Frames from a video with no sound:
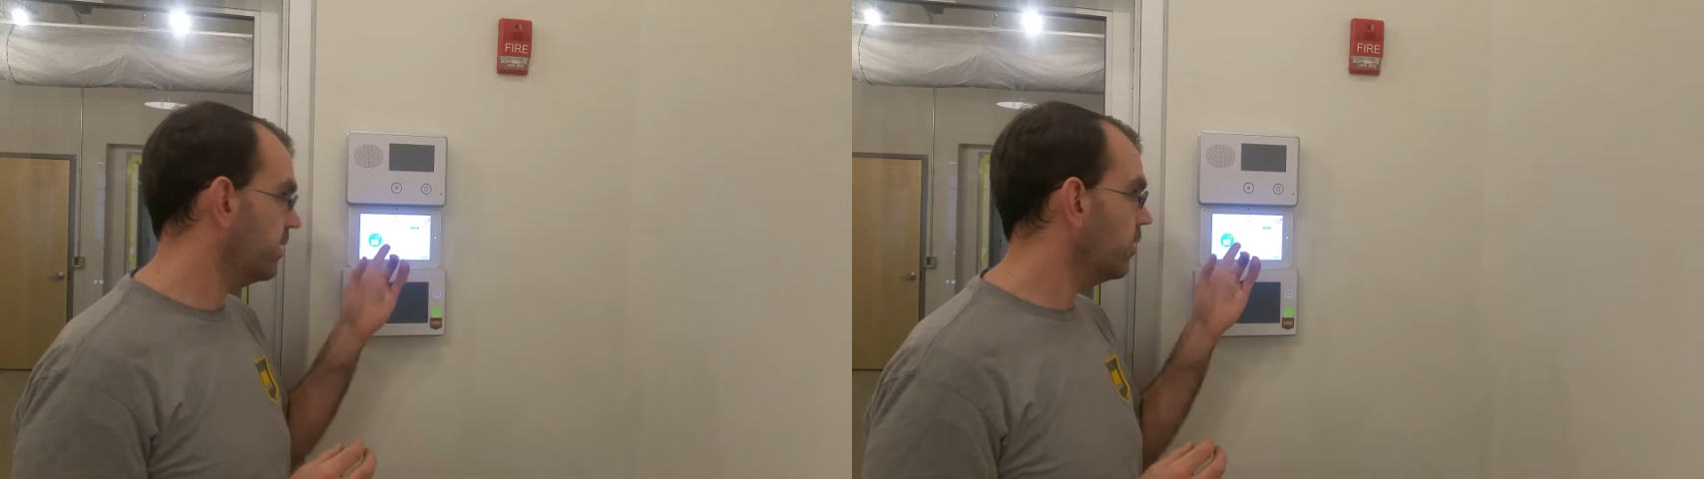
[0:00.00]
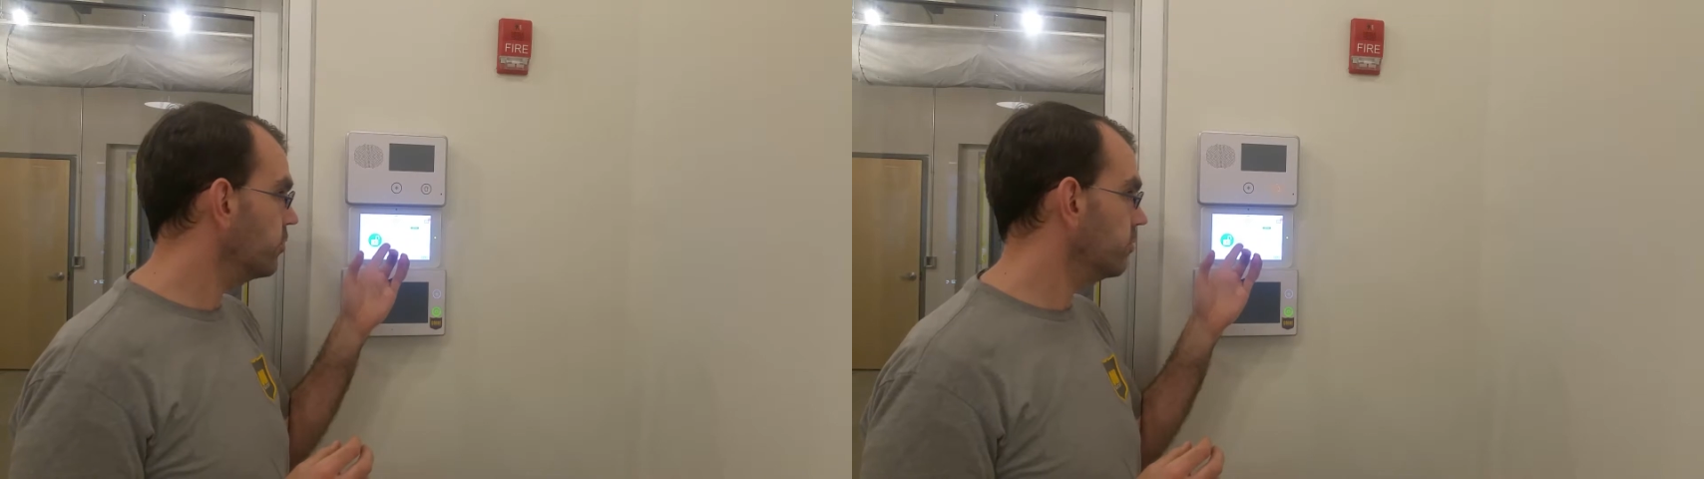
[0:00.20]

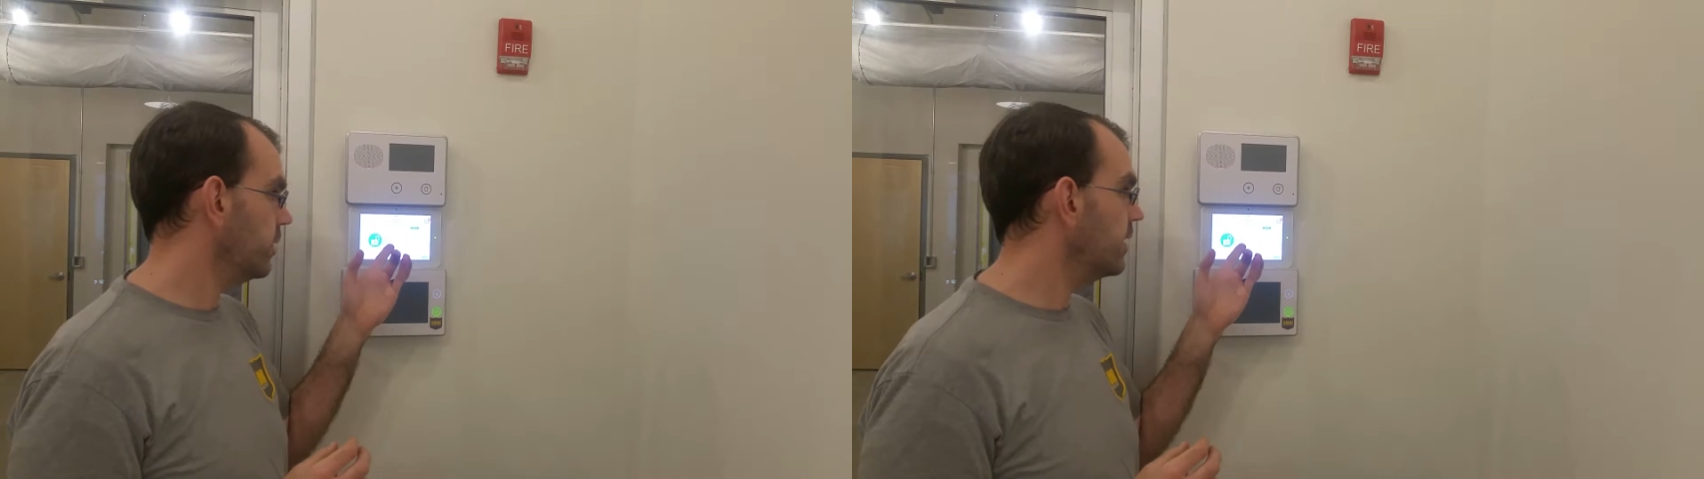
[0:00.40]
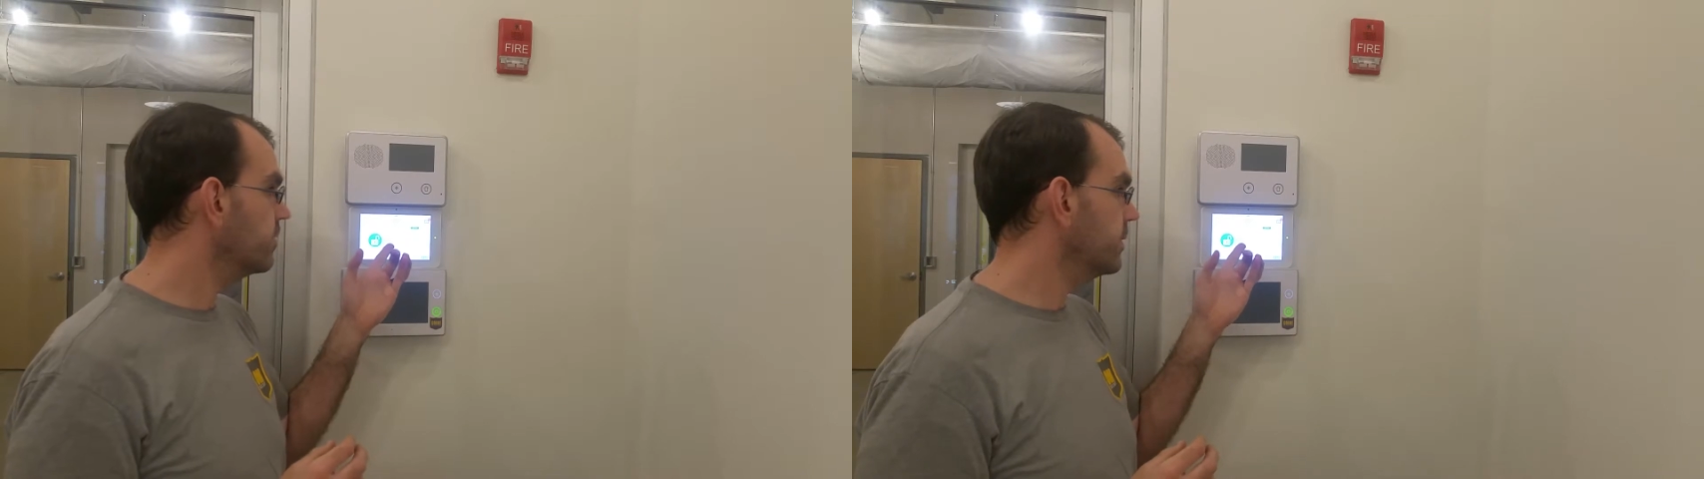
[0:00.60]
also
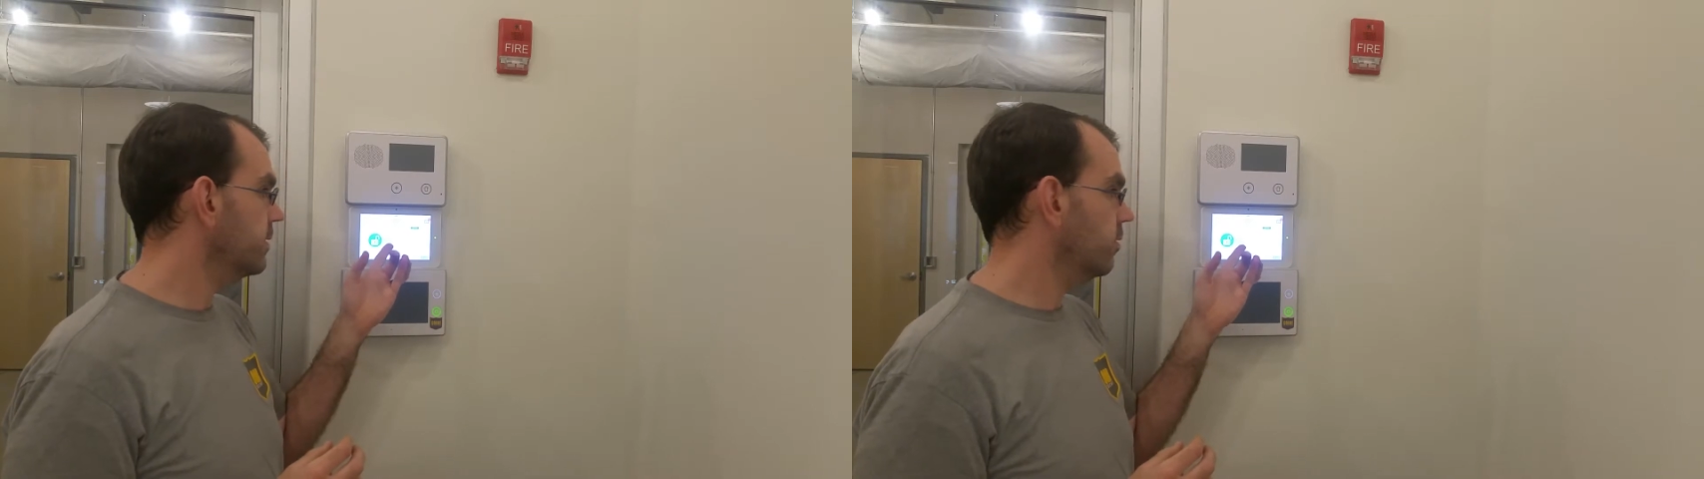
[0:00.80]
does mean,